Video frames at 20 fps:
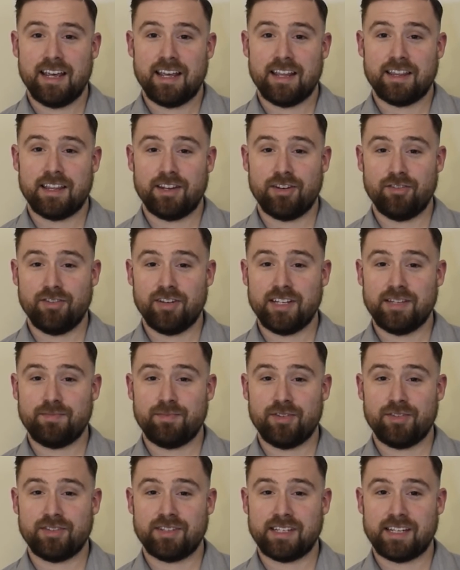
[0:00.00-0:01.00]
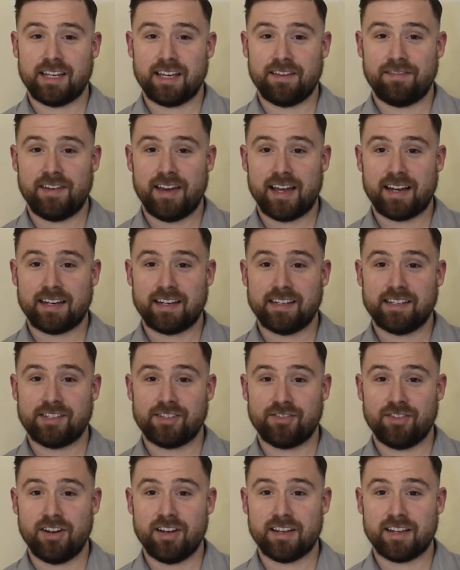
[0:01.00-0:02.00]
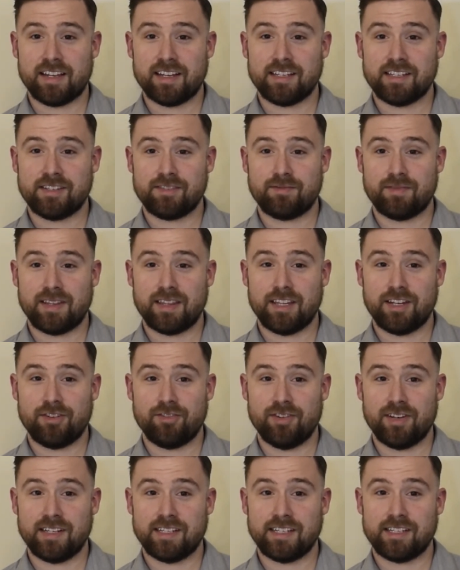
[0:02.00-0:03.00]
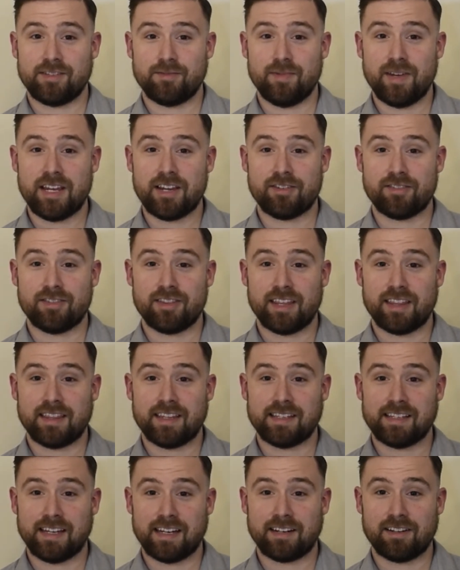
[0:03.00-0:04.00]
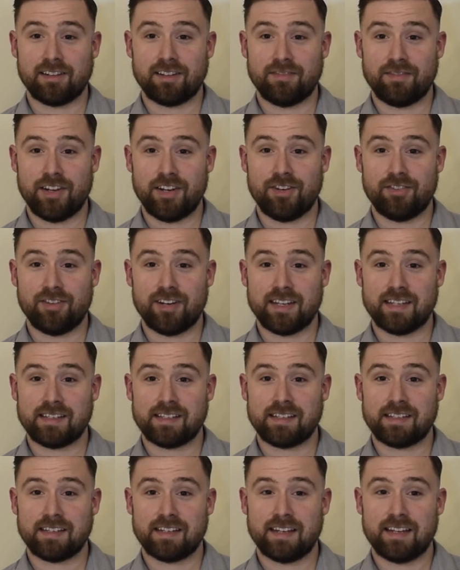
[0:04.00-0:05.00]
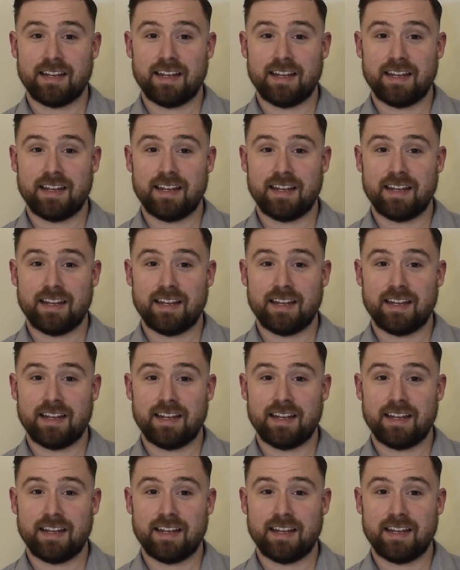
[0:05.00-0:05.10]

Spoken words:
The noise boosting effect is strongest when the noise is weaker than the signal of interest.